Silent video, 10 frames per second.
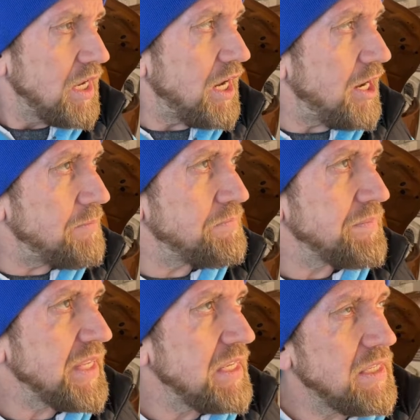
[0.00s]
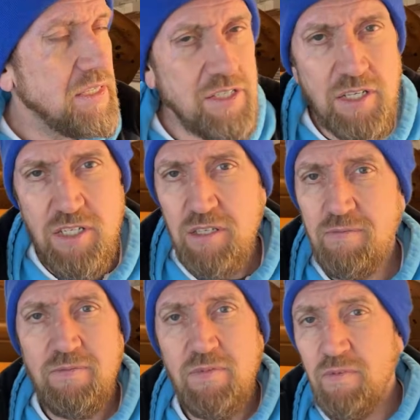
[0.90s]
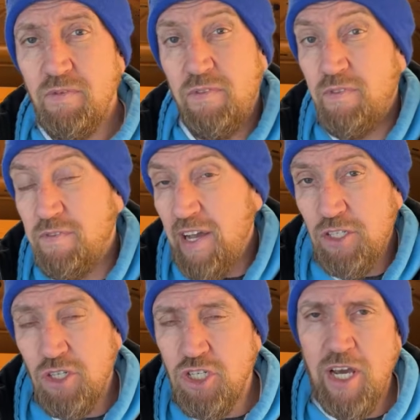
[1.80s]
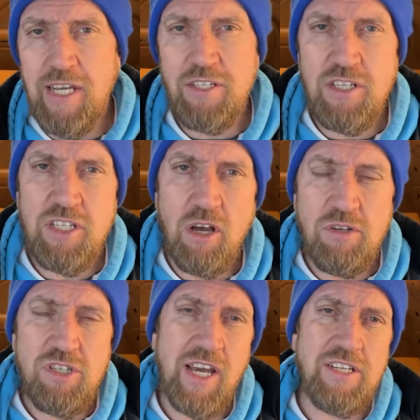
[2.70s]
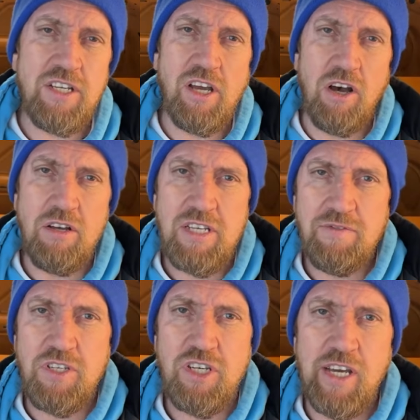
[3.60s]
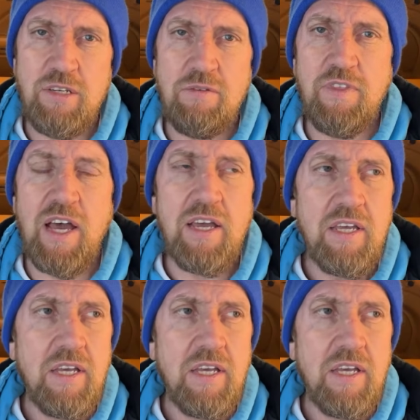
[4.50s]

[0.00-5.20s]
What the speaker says: So fashions change and styles change, and cars have to change with that.